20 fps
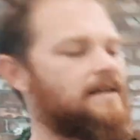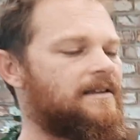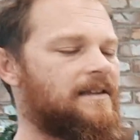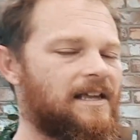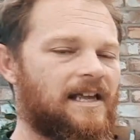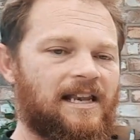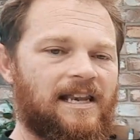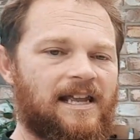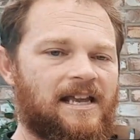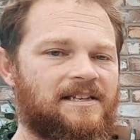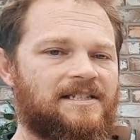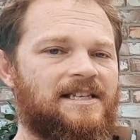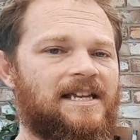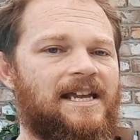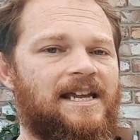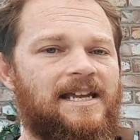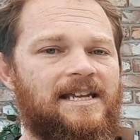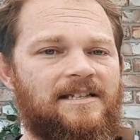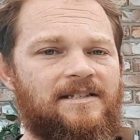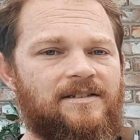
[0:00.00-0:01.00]
That allows the
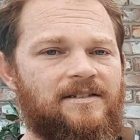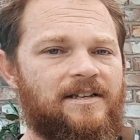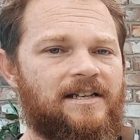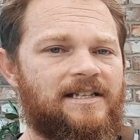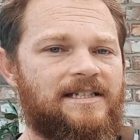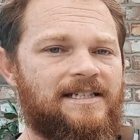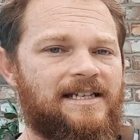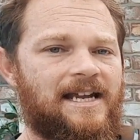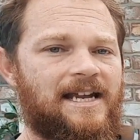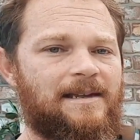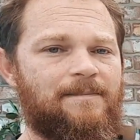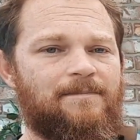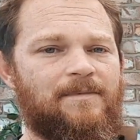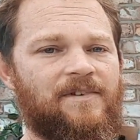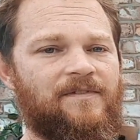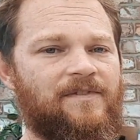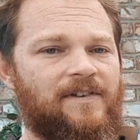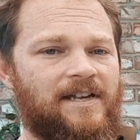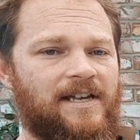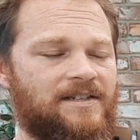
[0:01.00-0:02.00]
heat to escape
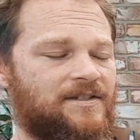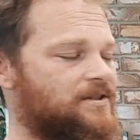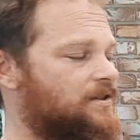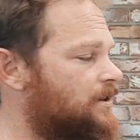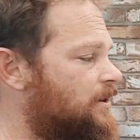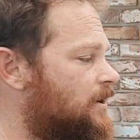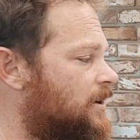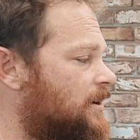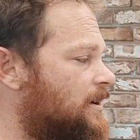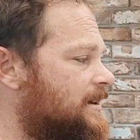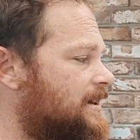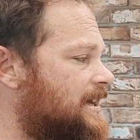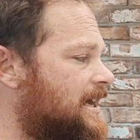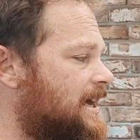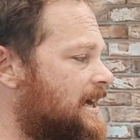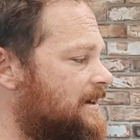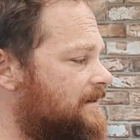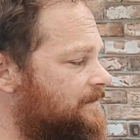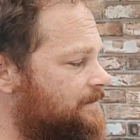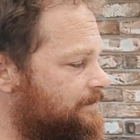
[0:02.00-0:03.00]
if it gets too hot in
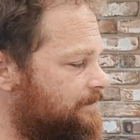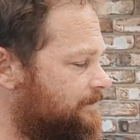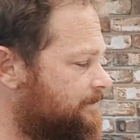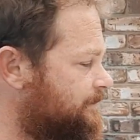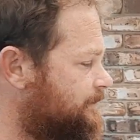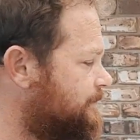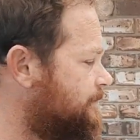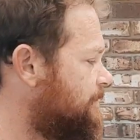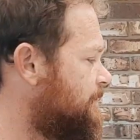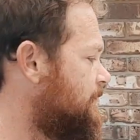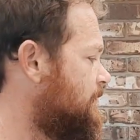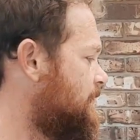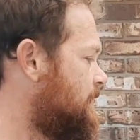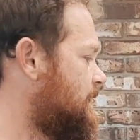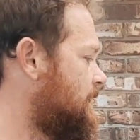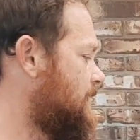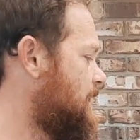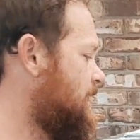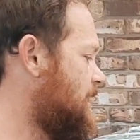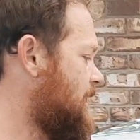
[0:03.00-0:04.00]
there.
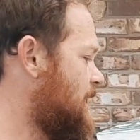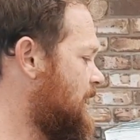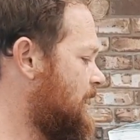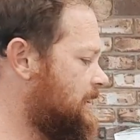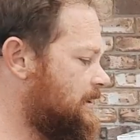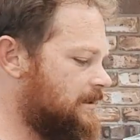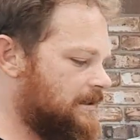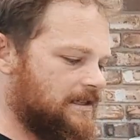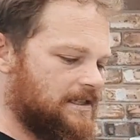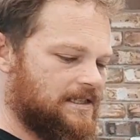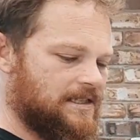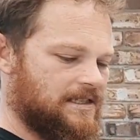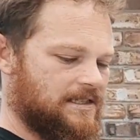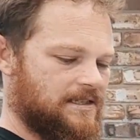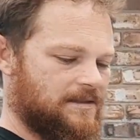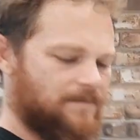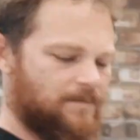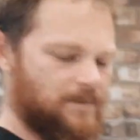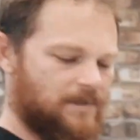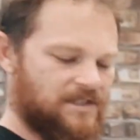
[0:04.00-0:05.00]
It's nice and
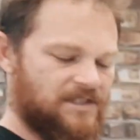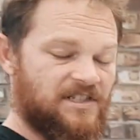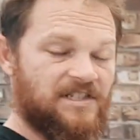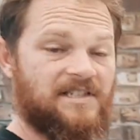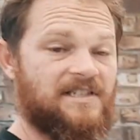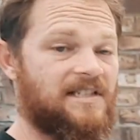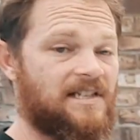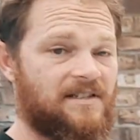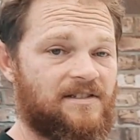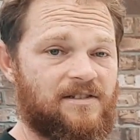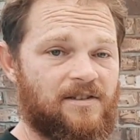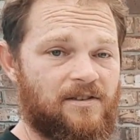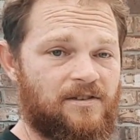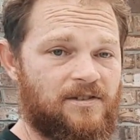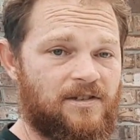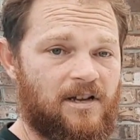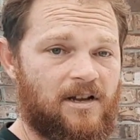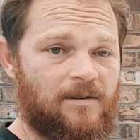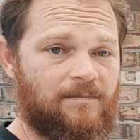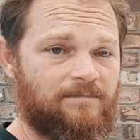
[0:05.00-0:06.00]
simple and just sits on
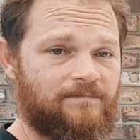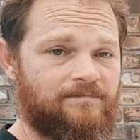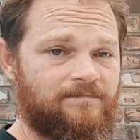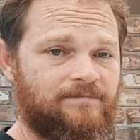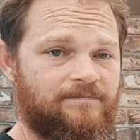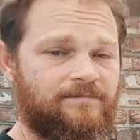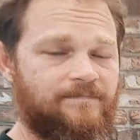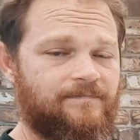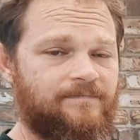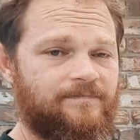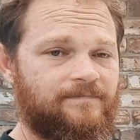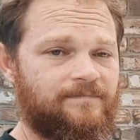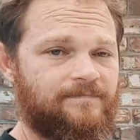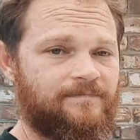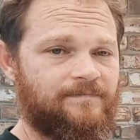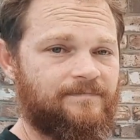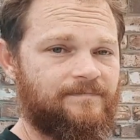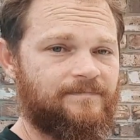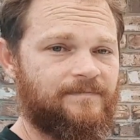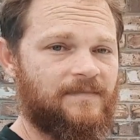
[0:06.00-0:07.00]
top.
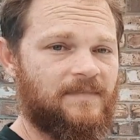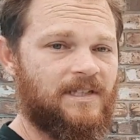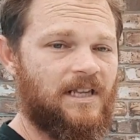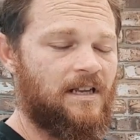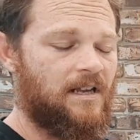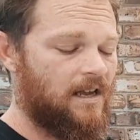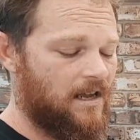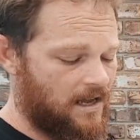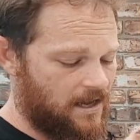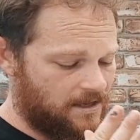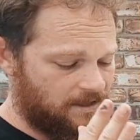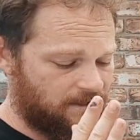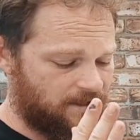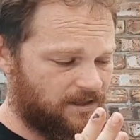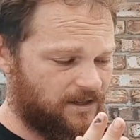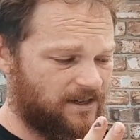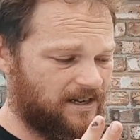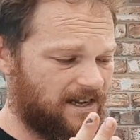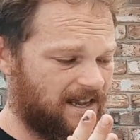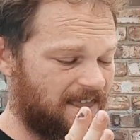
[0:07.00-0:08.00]

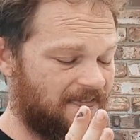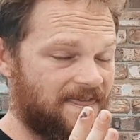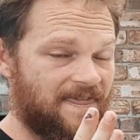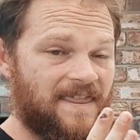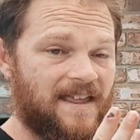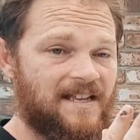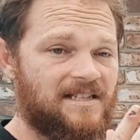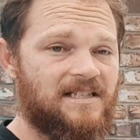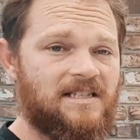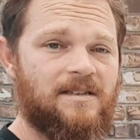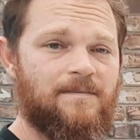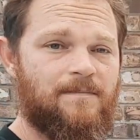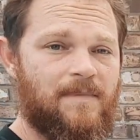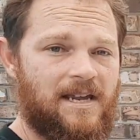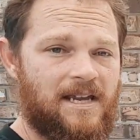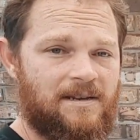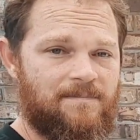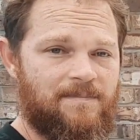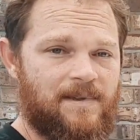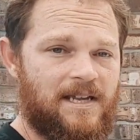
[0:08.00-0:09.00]
So that's the
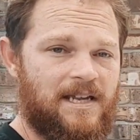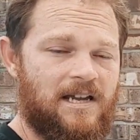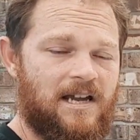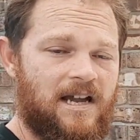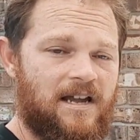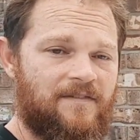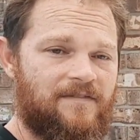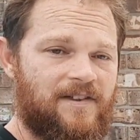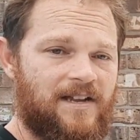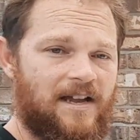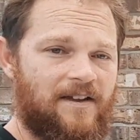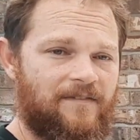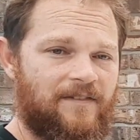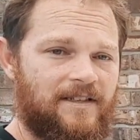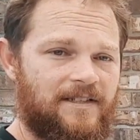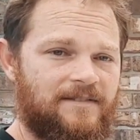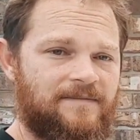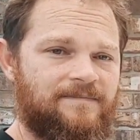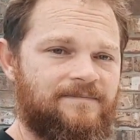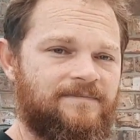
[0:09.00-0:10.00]
main beehive
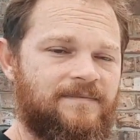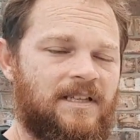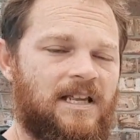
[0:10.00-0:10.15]
covered.